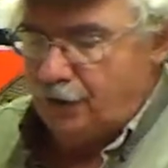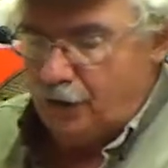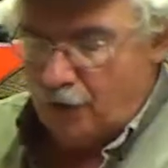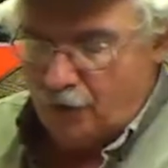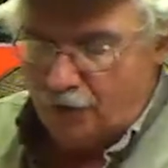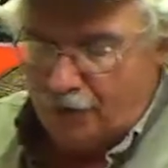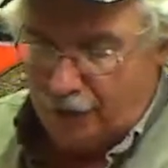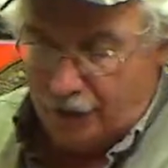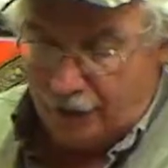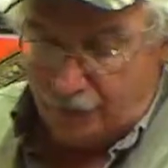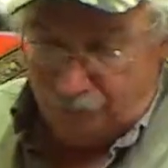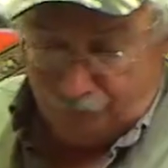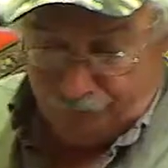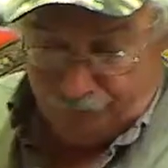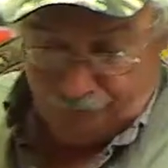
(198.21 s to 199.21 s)

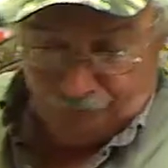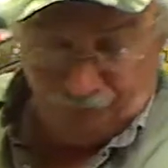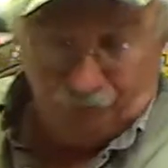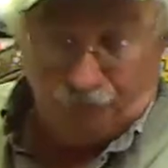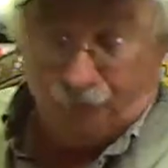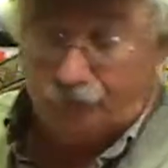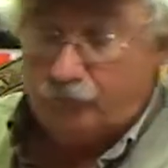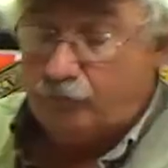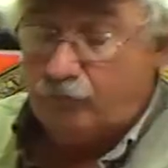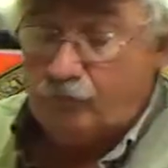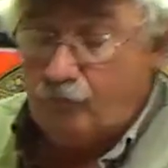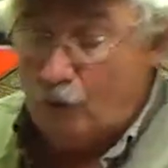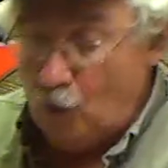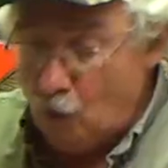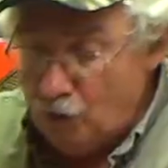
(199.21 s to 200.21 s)
Okay,
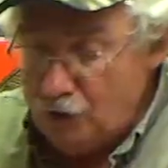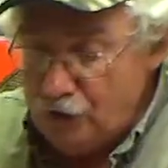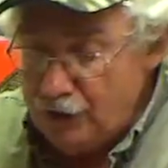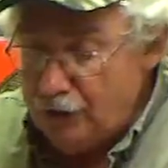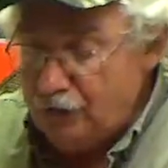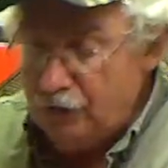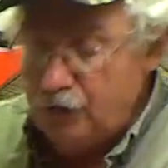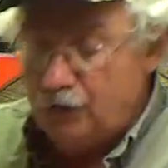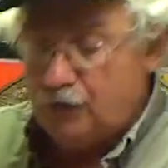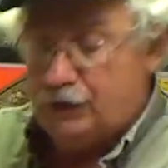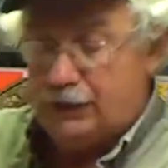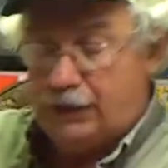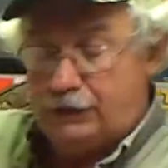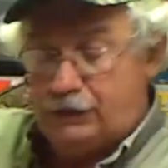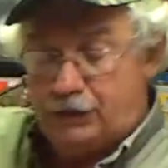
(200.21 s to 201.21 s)
what you have to do is
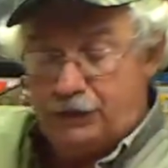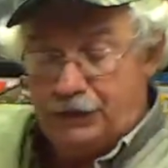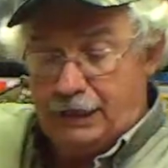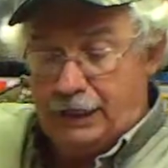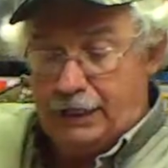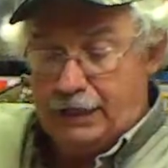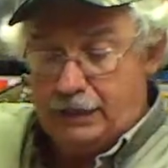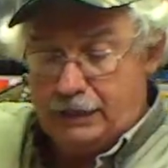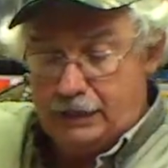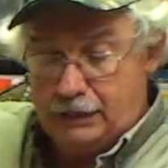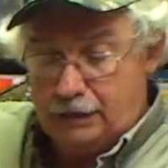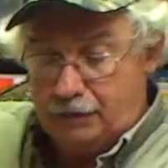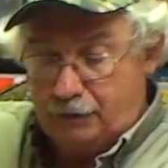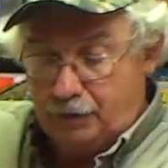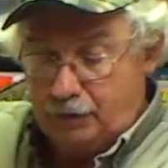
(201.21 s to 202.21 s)
have to stand
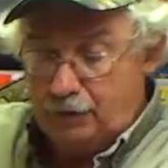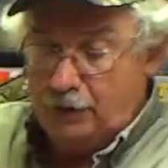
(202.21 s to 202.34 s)
up,